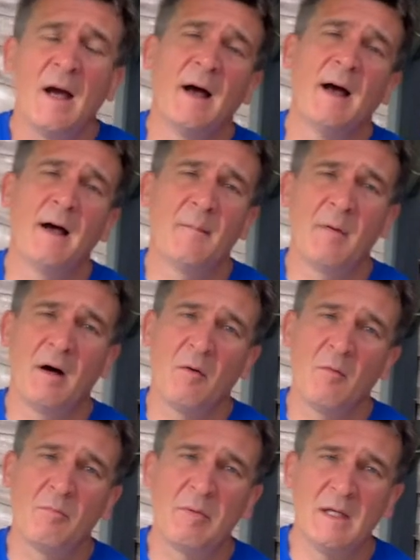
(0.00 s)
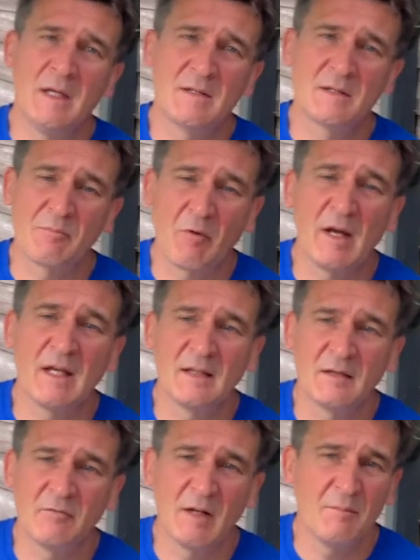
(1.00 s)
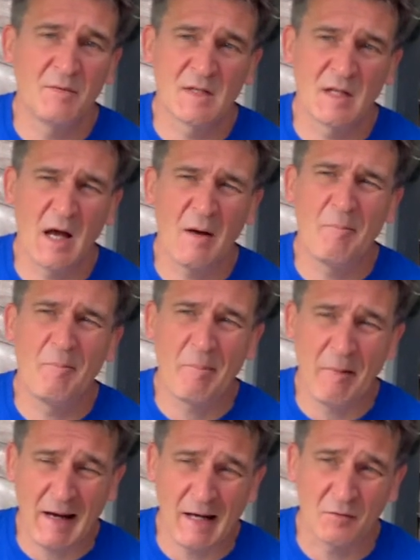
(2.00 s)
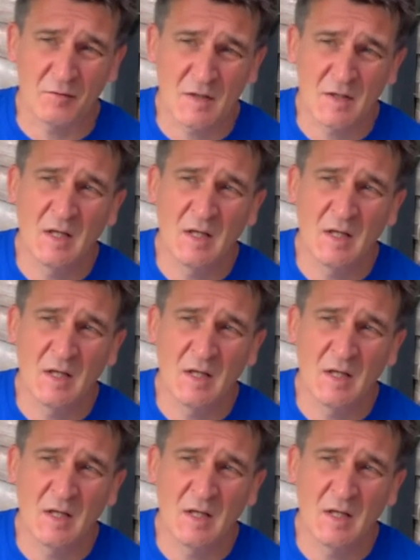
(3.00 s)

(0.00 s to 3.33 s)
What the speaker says: I will be spraying the ribs about